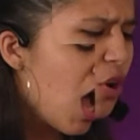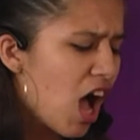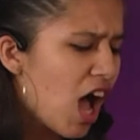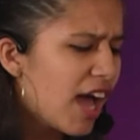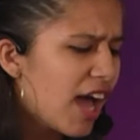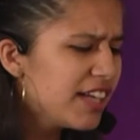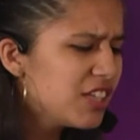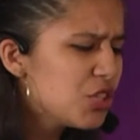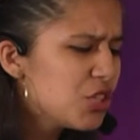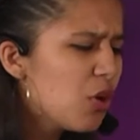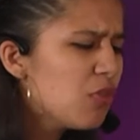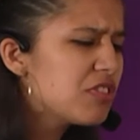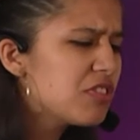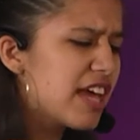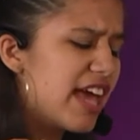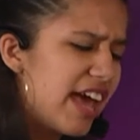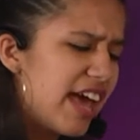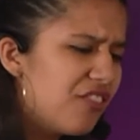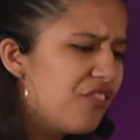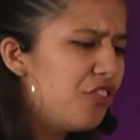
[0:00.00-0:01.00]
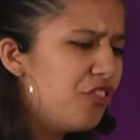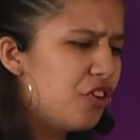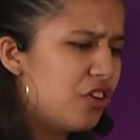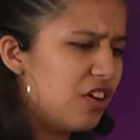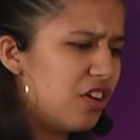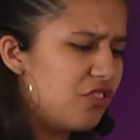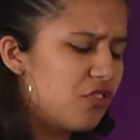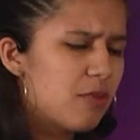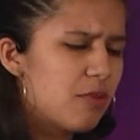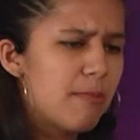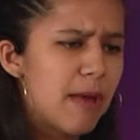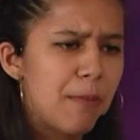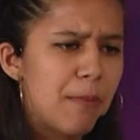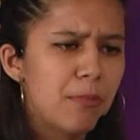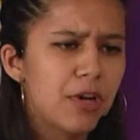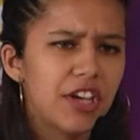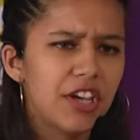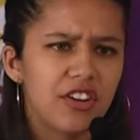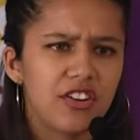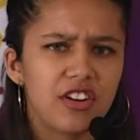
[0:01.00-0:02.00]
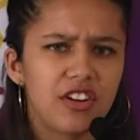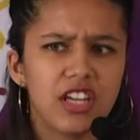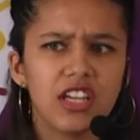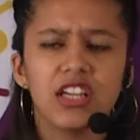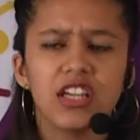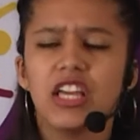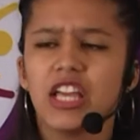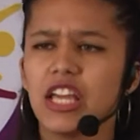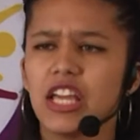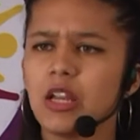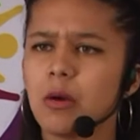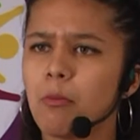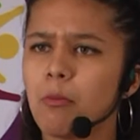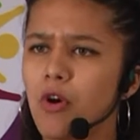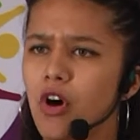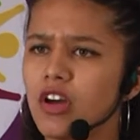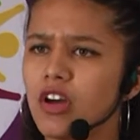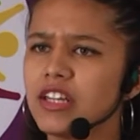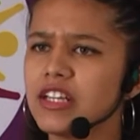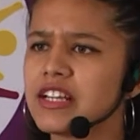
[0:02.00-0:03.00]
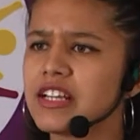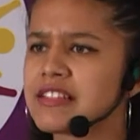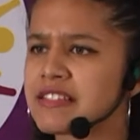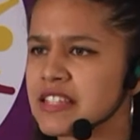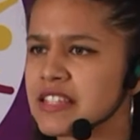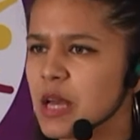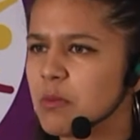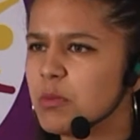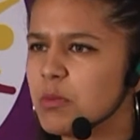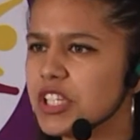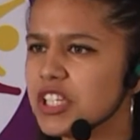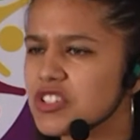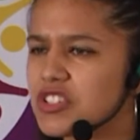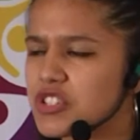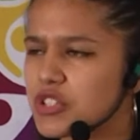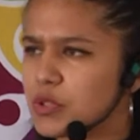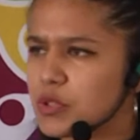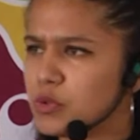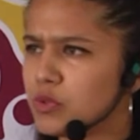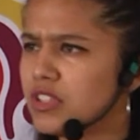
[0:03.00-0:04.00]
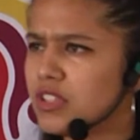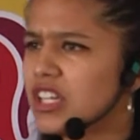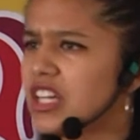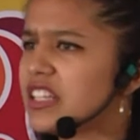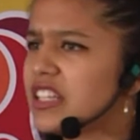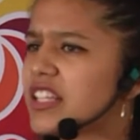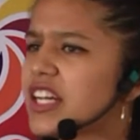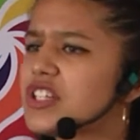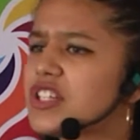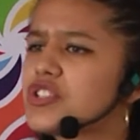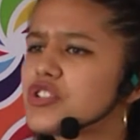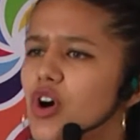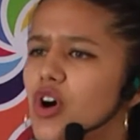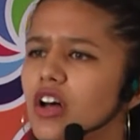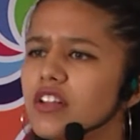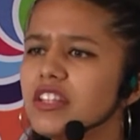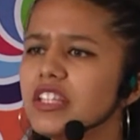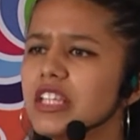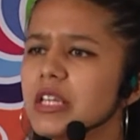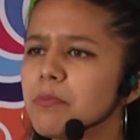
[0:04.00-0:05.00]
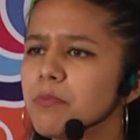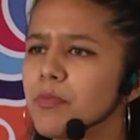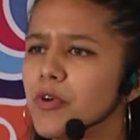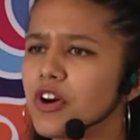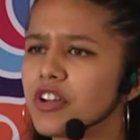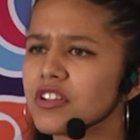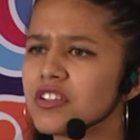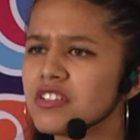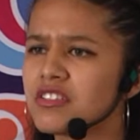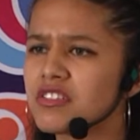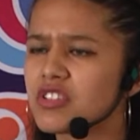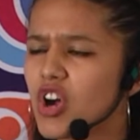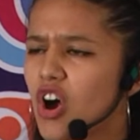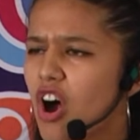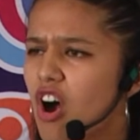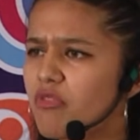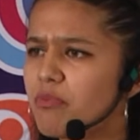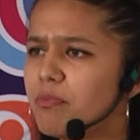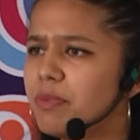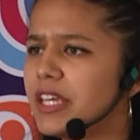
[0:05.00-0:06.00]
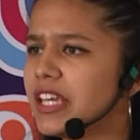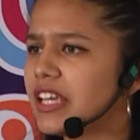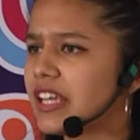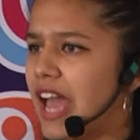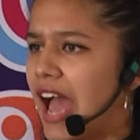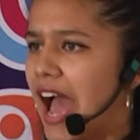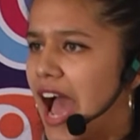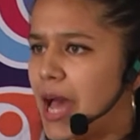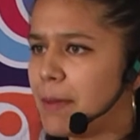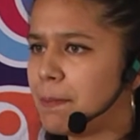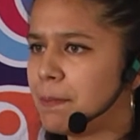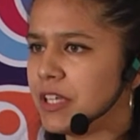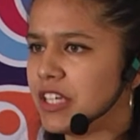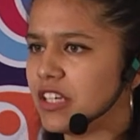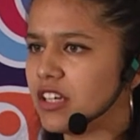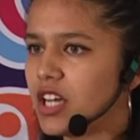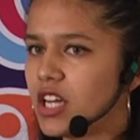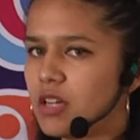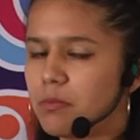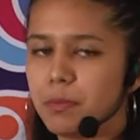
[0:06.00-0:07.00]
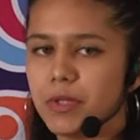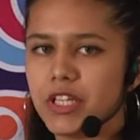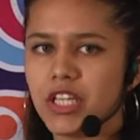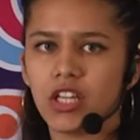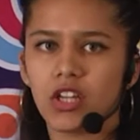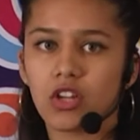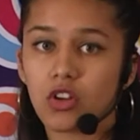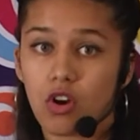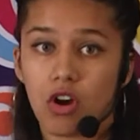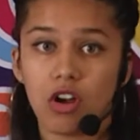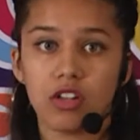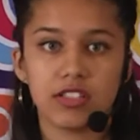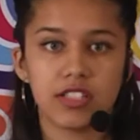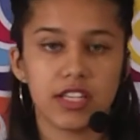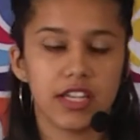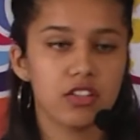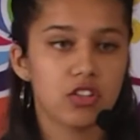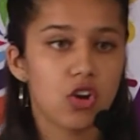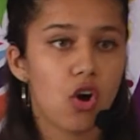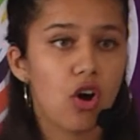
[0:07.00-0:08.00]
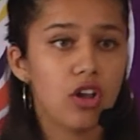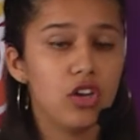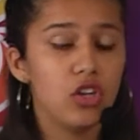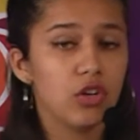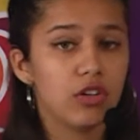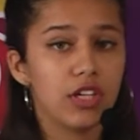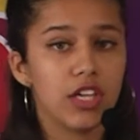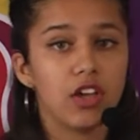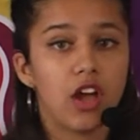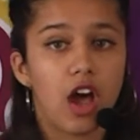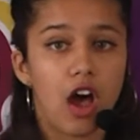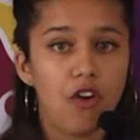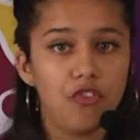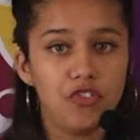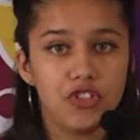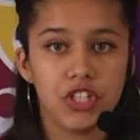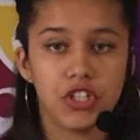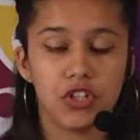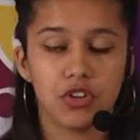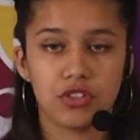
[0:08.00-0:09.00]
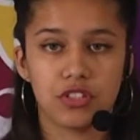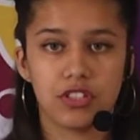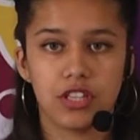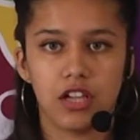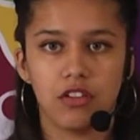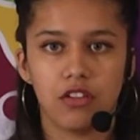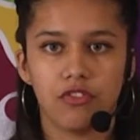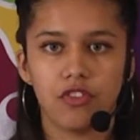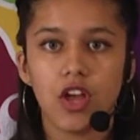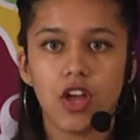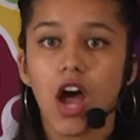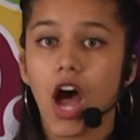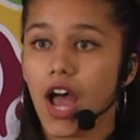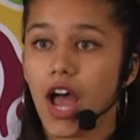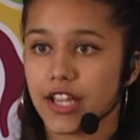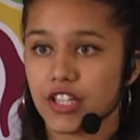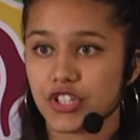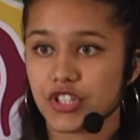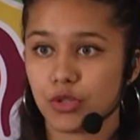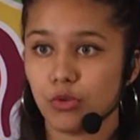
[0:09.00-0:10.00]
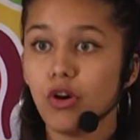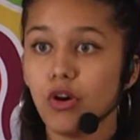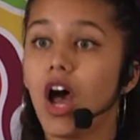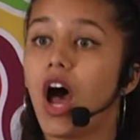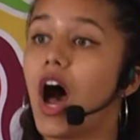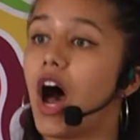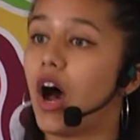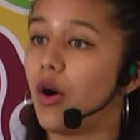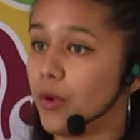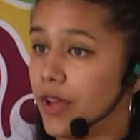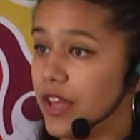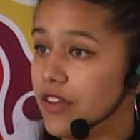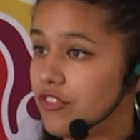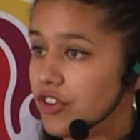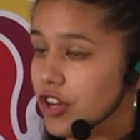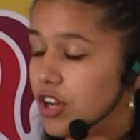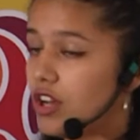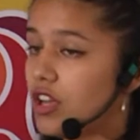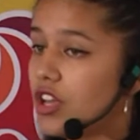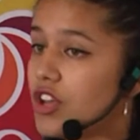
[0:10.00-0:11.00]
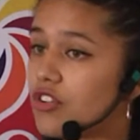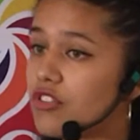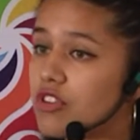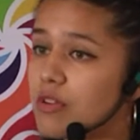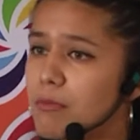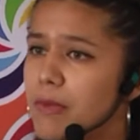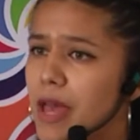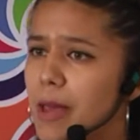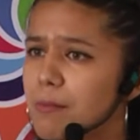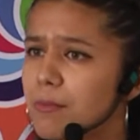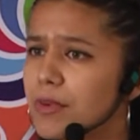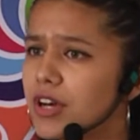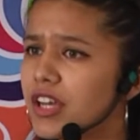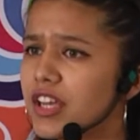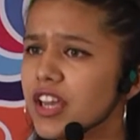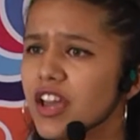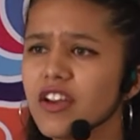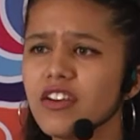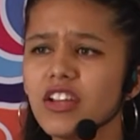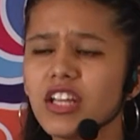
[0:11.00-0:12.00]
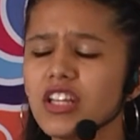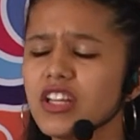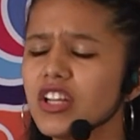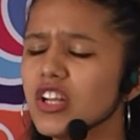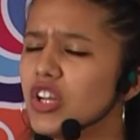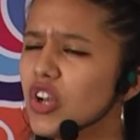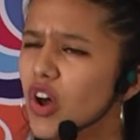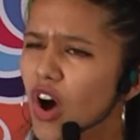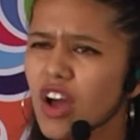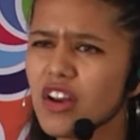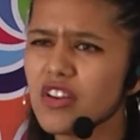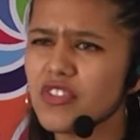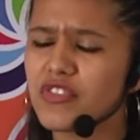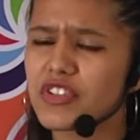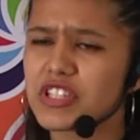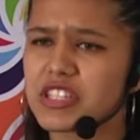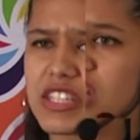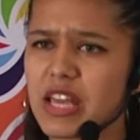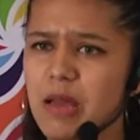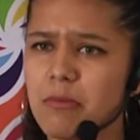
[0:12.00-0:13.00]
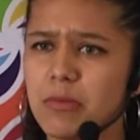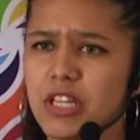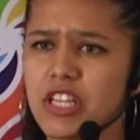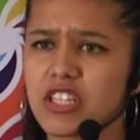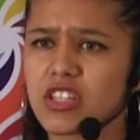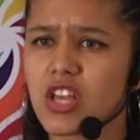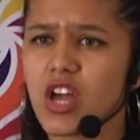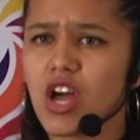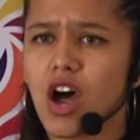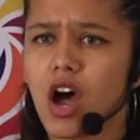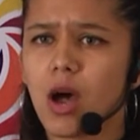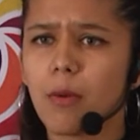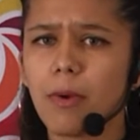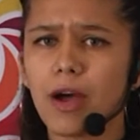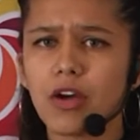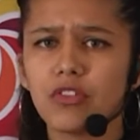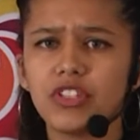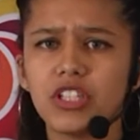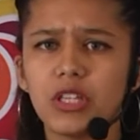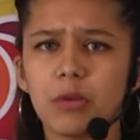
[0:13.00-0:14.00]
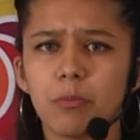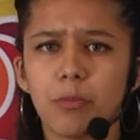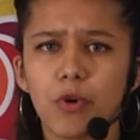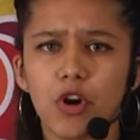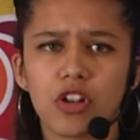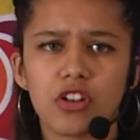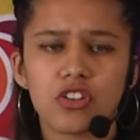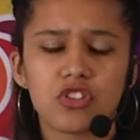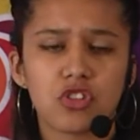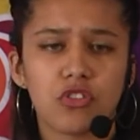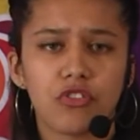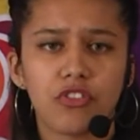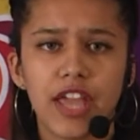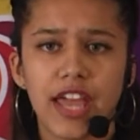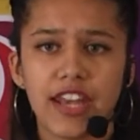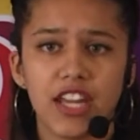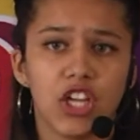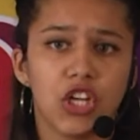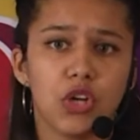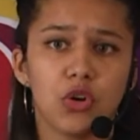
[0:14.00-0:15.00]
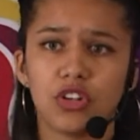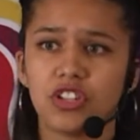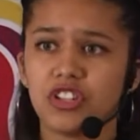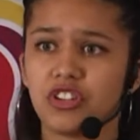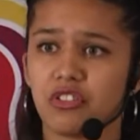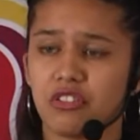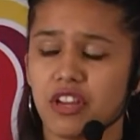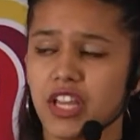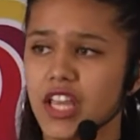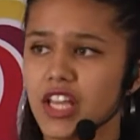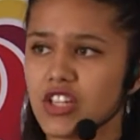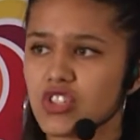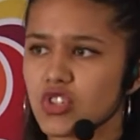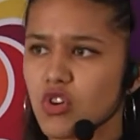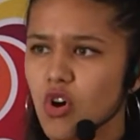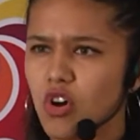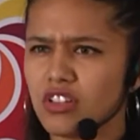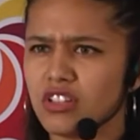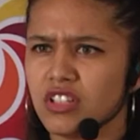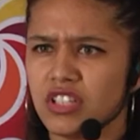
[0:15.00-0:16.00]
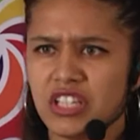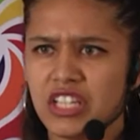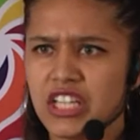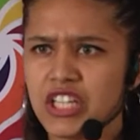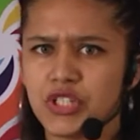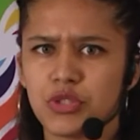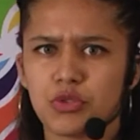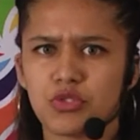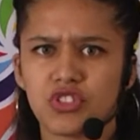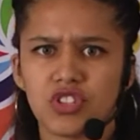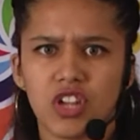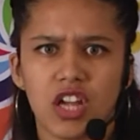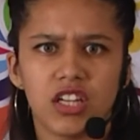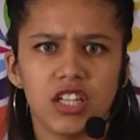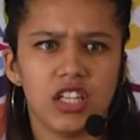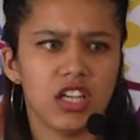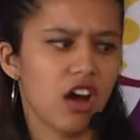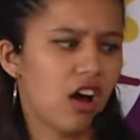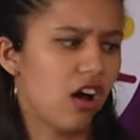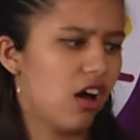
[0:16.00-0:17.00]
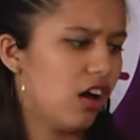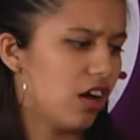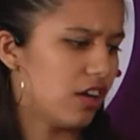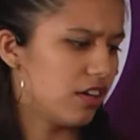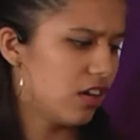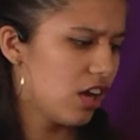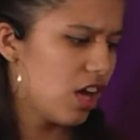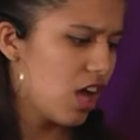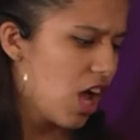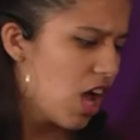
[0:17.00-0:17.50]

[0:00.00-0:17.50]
I don't ever remember hearing in a morning assembly in school that taught the importance of being happy, being content, or looking after yourself. I do, however, remember hearing in a lot of assemblies about the importance of getting good grades or the need to study hard.